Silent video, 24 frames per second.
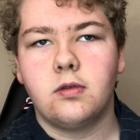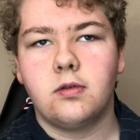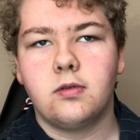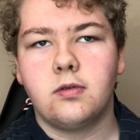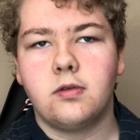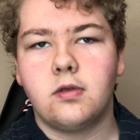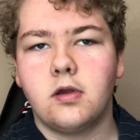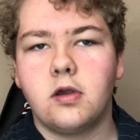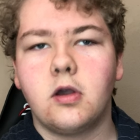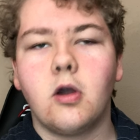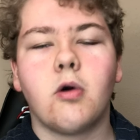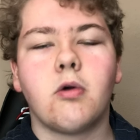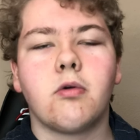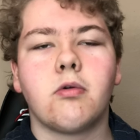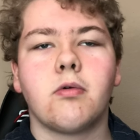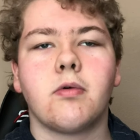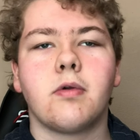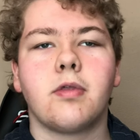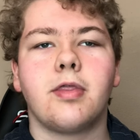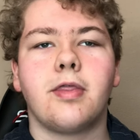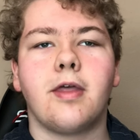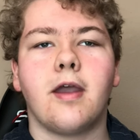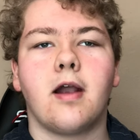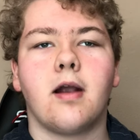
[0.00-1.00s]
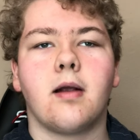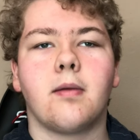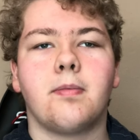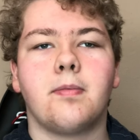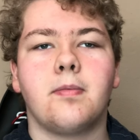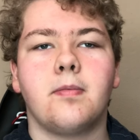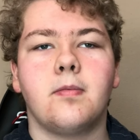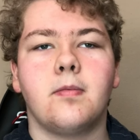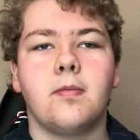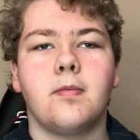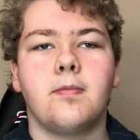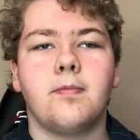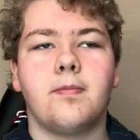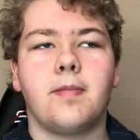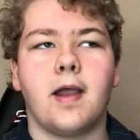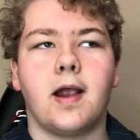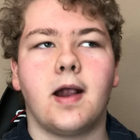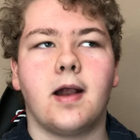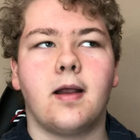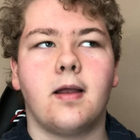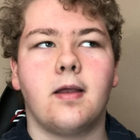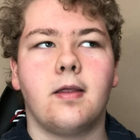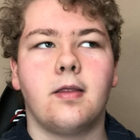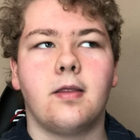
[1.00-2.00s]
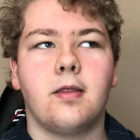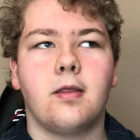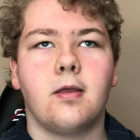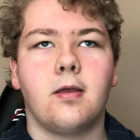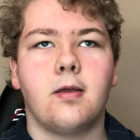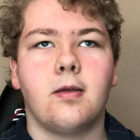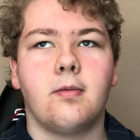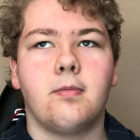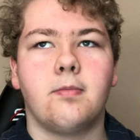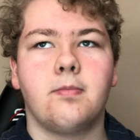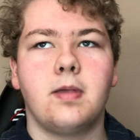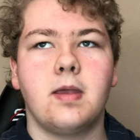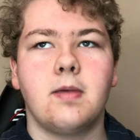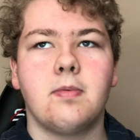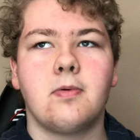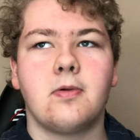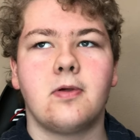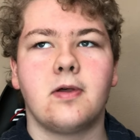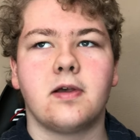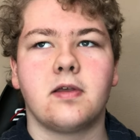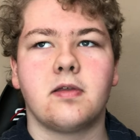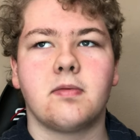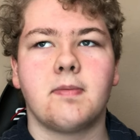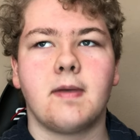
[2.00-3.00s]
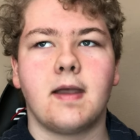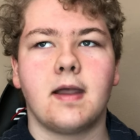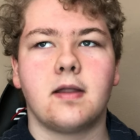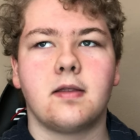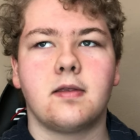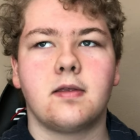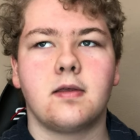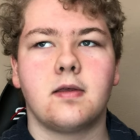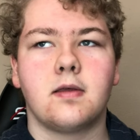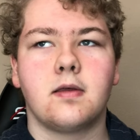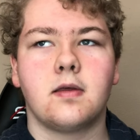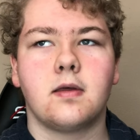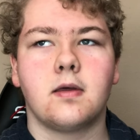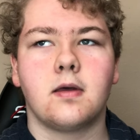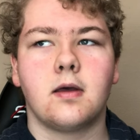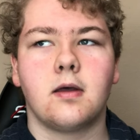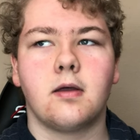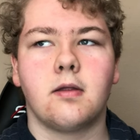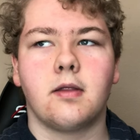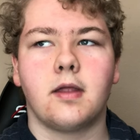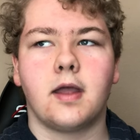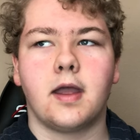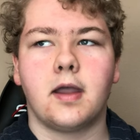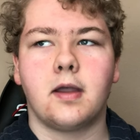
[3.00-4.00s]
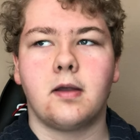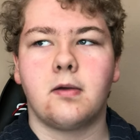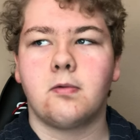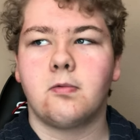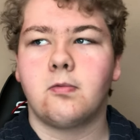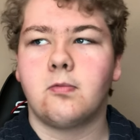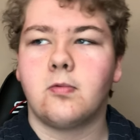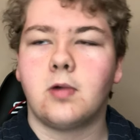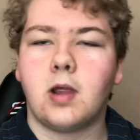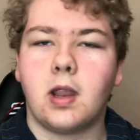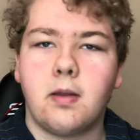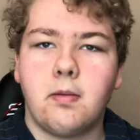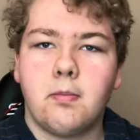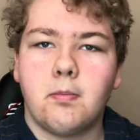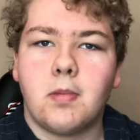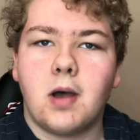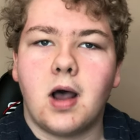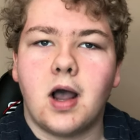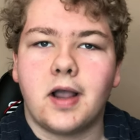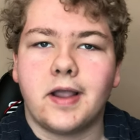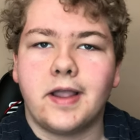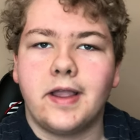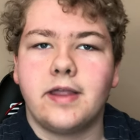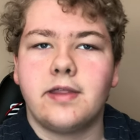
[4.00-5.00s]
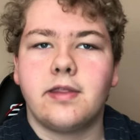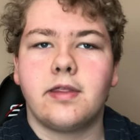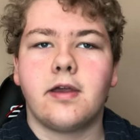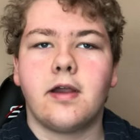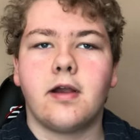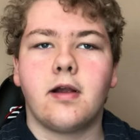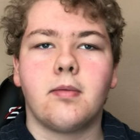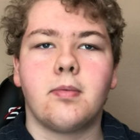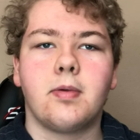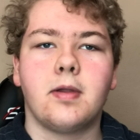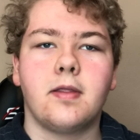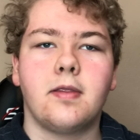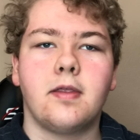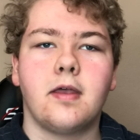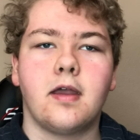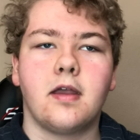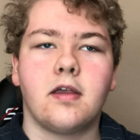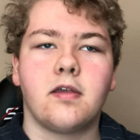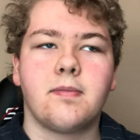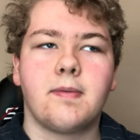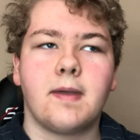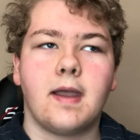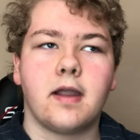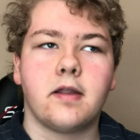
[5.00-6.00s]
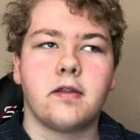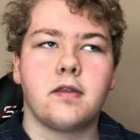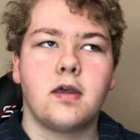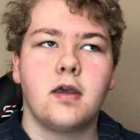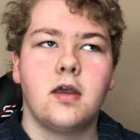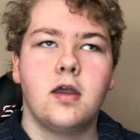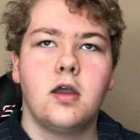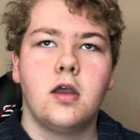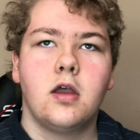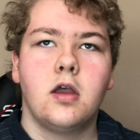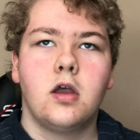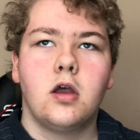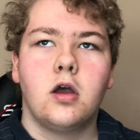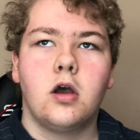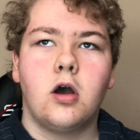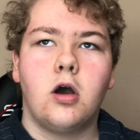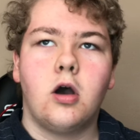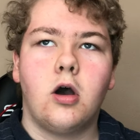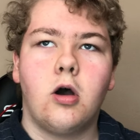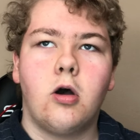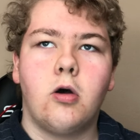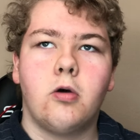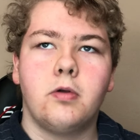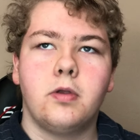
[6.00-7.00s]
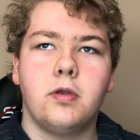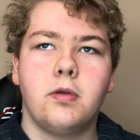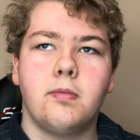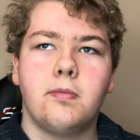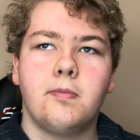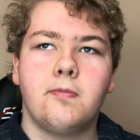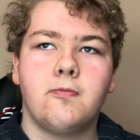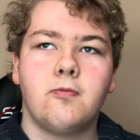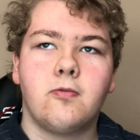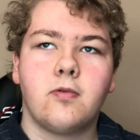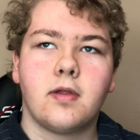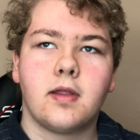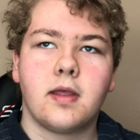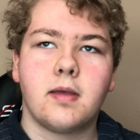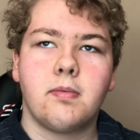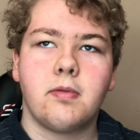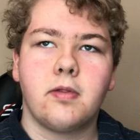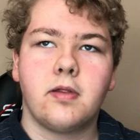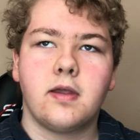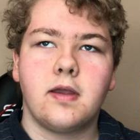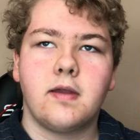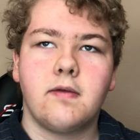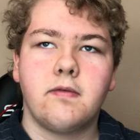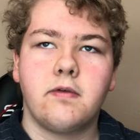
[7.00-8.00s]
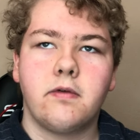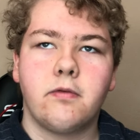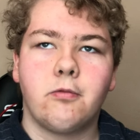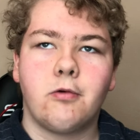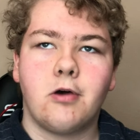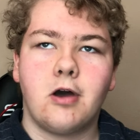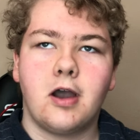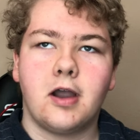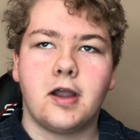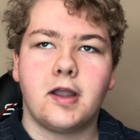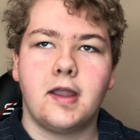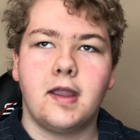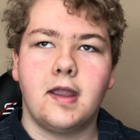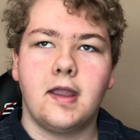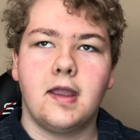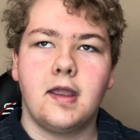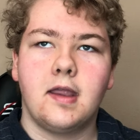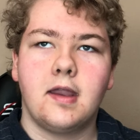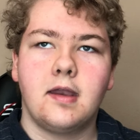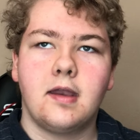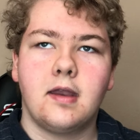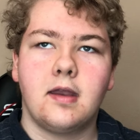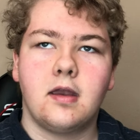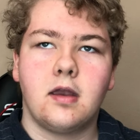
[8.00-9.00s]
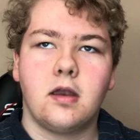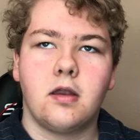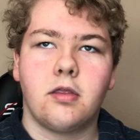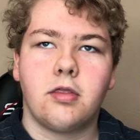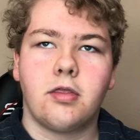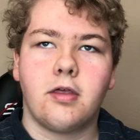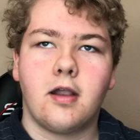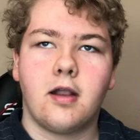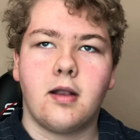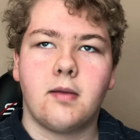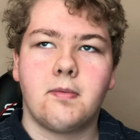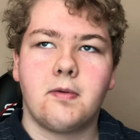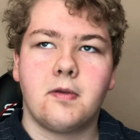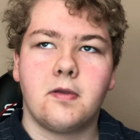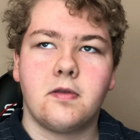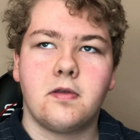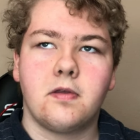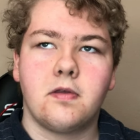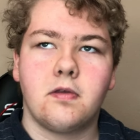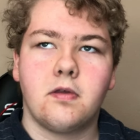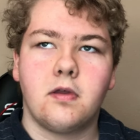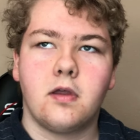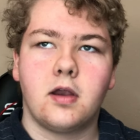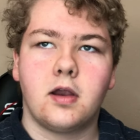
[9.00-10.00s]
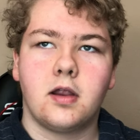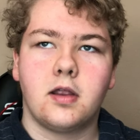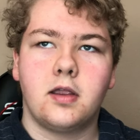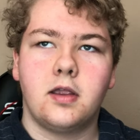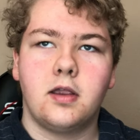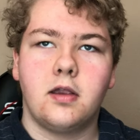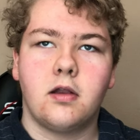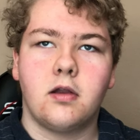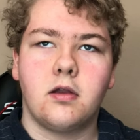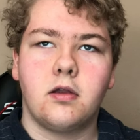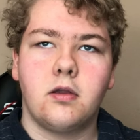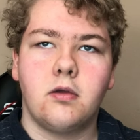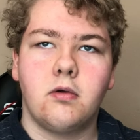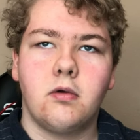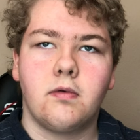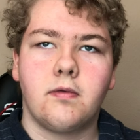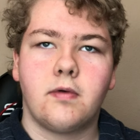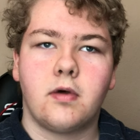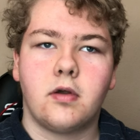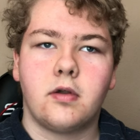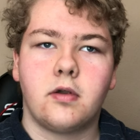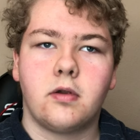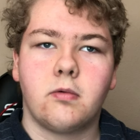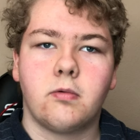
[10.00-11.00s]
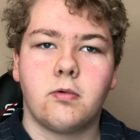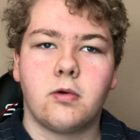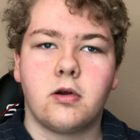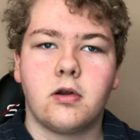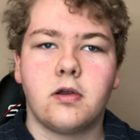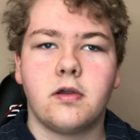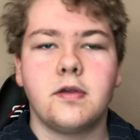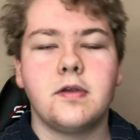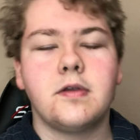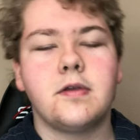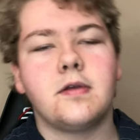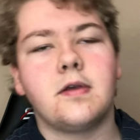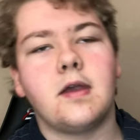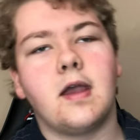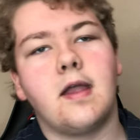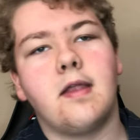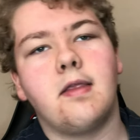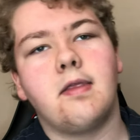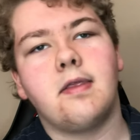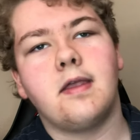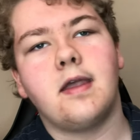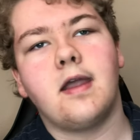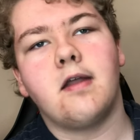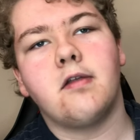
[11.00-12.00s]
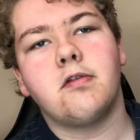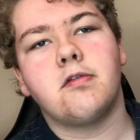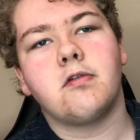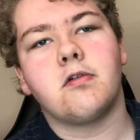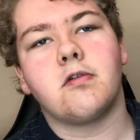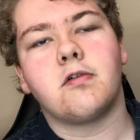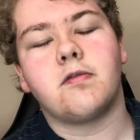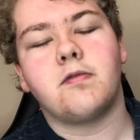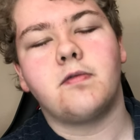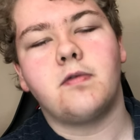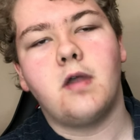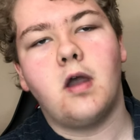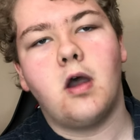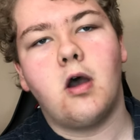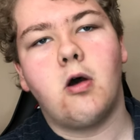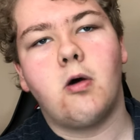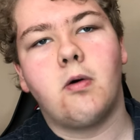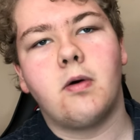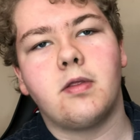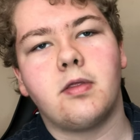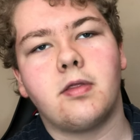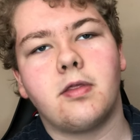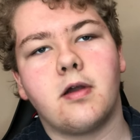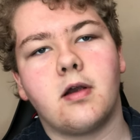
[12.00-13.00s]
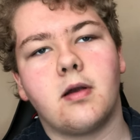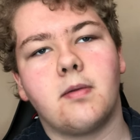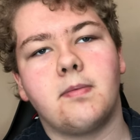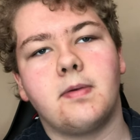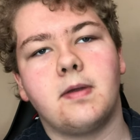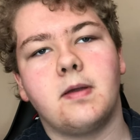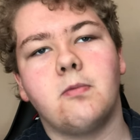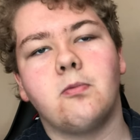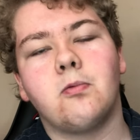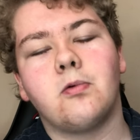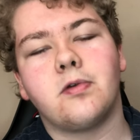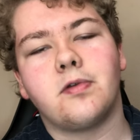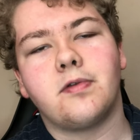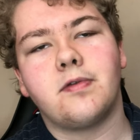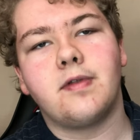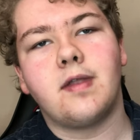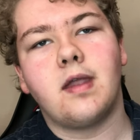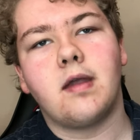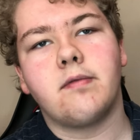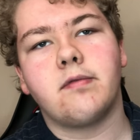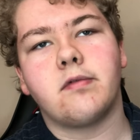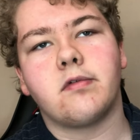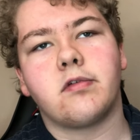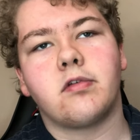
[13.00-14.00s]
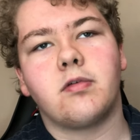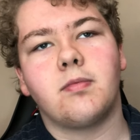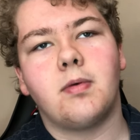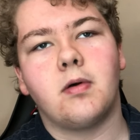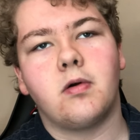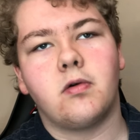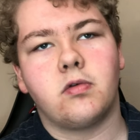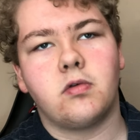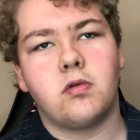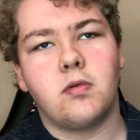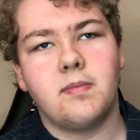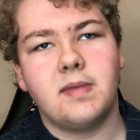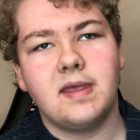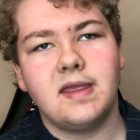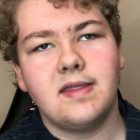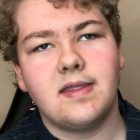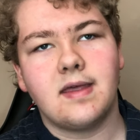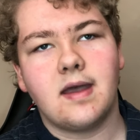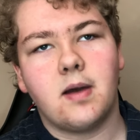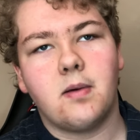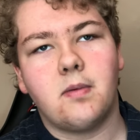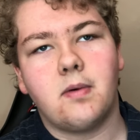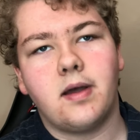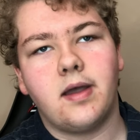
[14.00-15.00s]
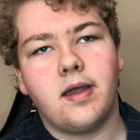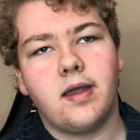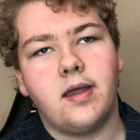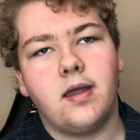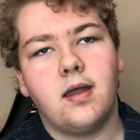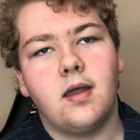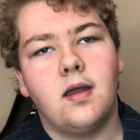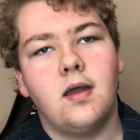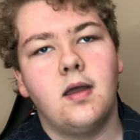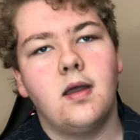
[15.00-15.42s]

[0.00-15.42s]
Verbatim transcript: to go to a therapist. Uh, people expect, uh, like, when mocking therapy, they expect, oh, you really believe you walk in and a therapist is going to cure you of all your worries? And the answer is no, and therapy was never supposed to be that way.